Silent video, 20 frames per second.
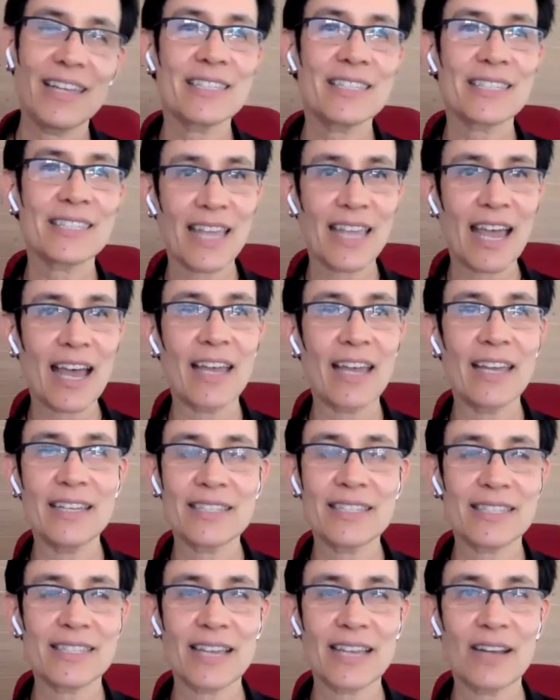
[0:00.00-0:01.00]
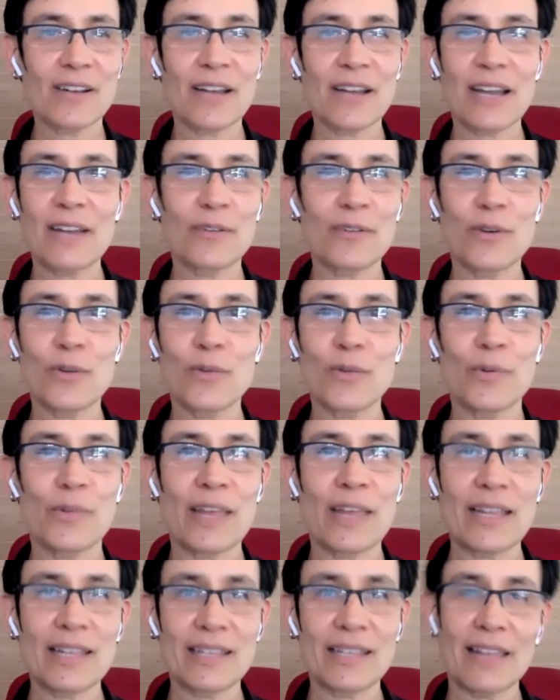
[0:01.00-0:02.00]
I don't know,
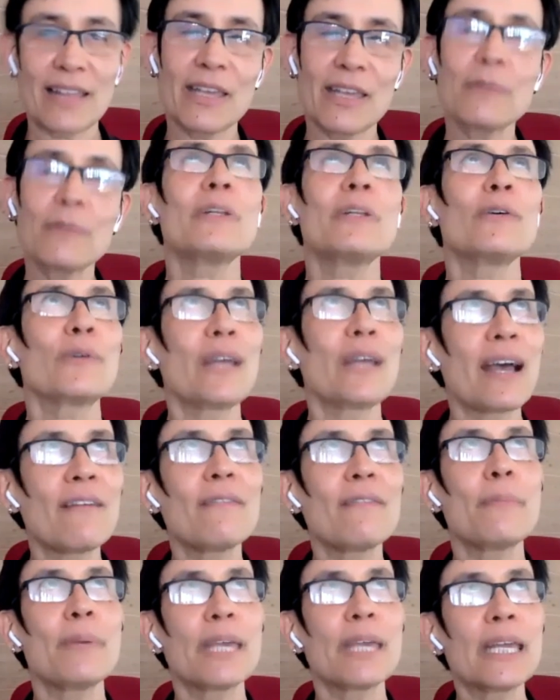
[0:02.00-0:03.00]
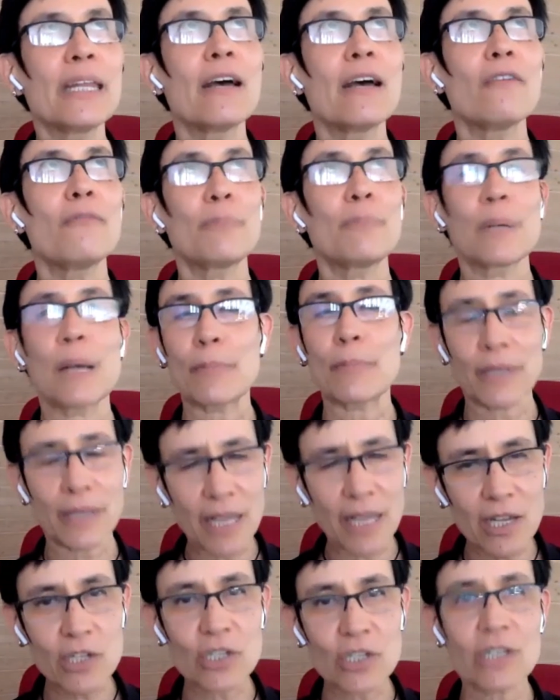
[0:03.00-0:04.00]
that I think we don't have a big enough
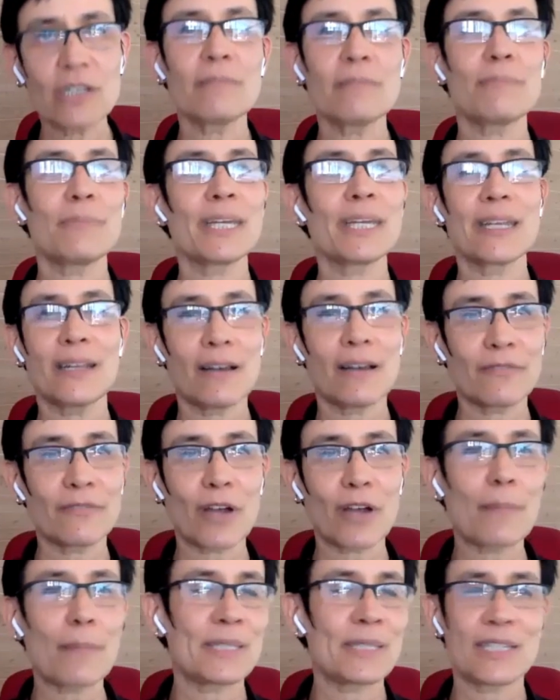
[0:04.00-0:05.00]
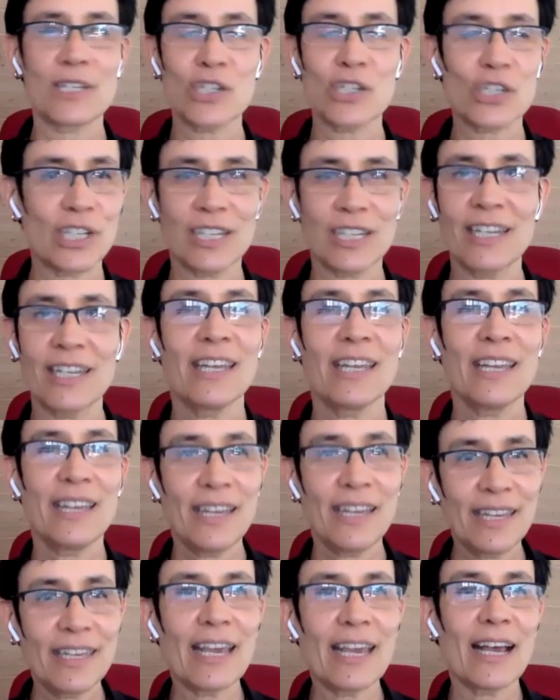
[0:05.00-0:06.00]
population, big enough competition.
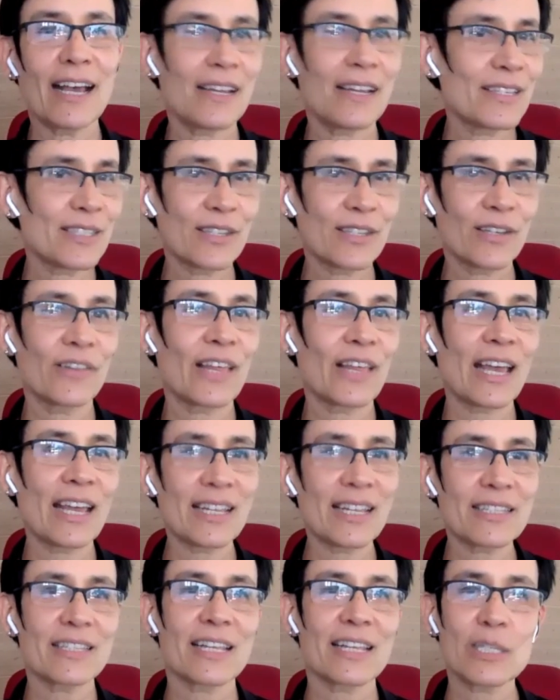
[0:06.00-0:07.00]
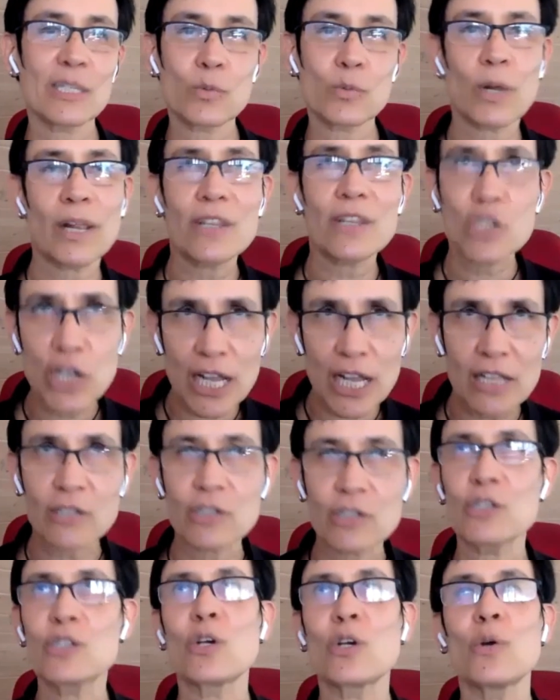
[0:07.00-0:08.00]
Yeah, so that's one of the
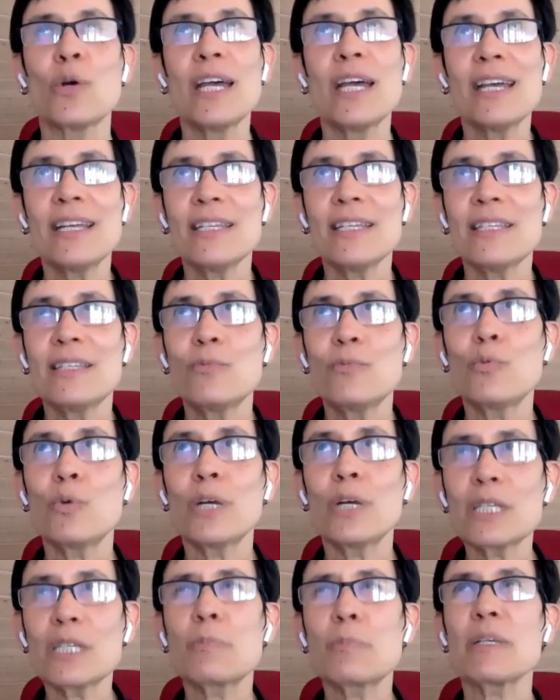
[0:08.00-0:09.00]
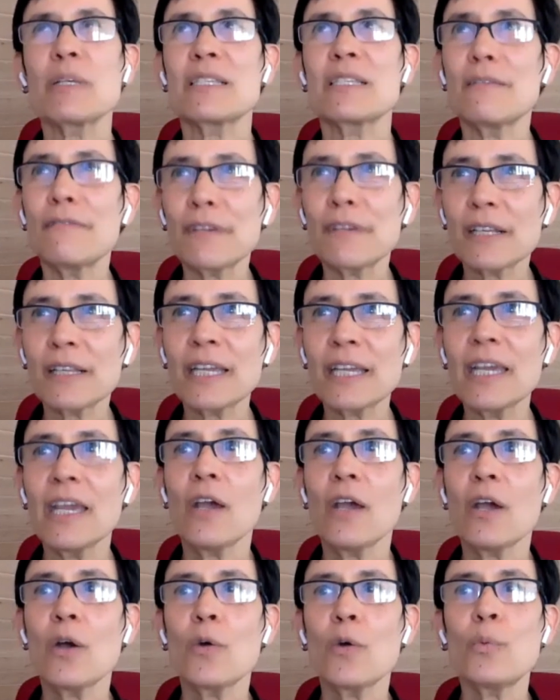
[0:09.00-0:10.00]
challenges. So what specifically,
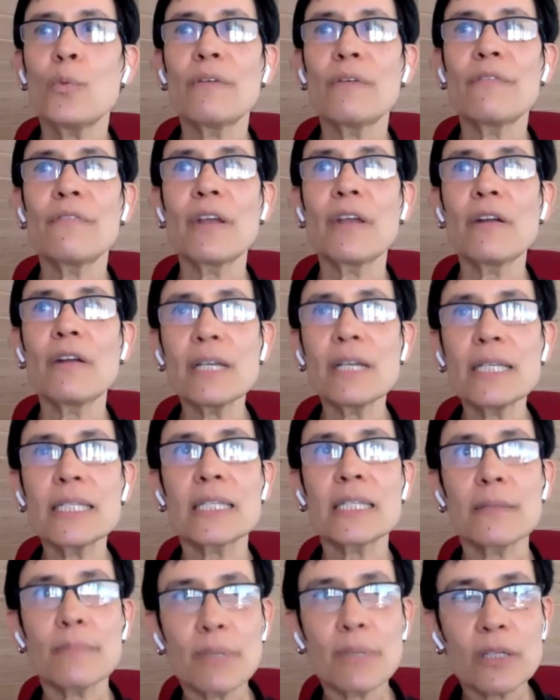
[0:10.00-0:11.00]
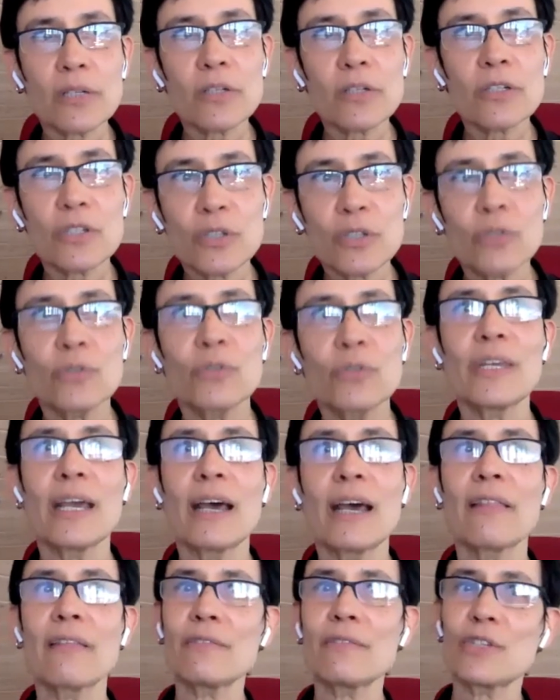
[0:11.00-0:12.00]
we're very similar to
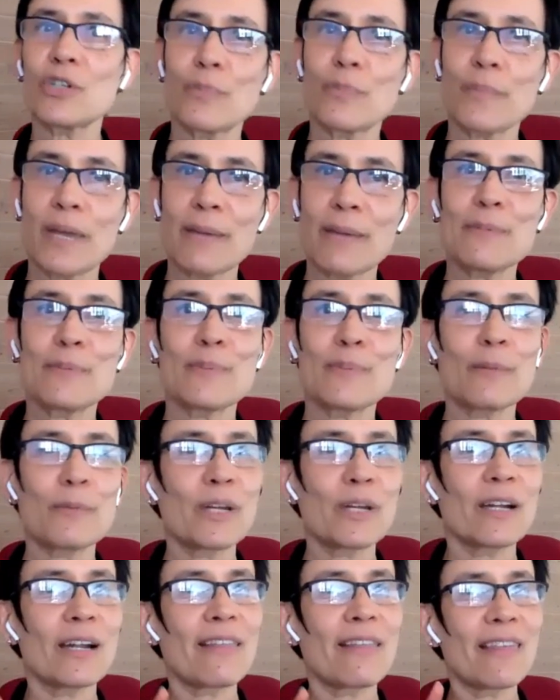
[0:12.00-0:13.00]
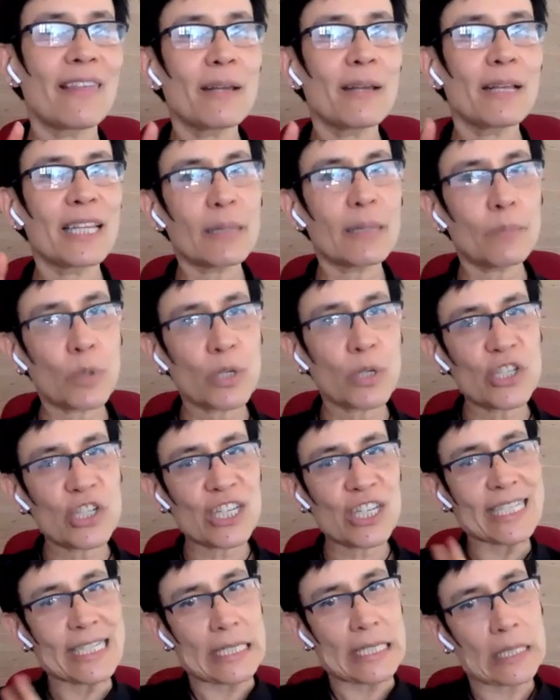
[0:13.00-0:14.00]
the other domains, but we are, I think, a little more
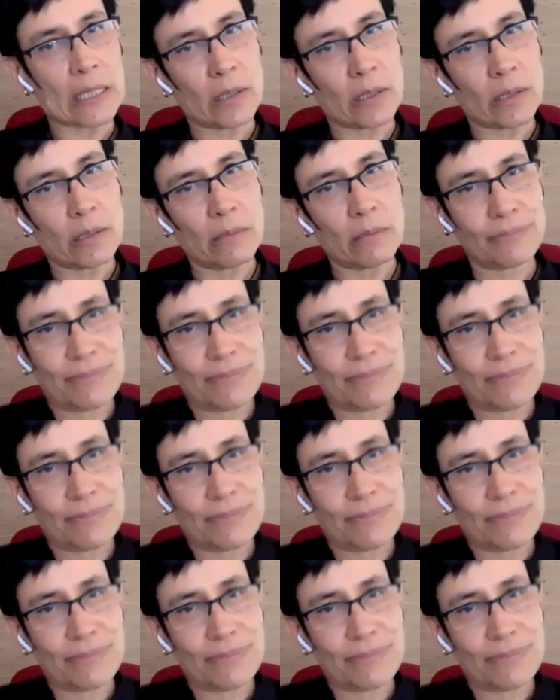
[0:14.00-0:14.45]
genteel.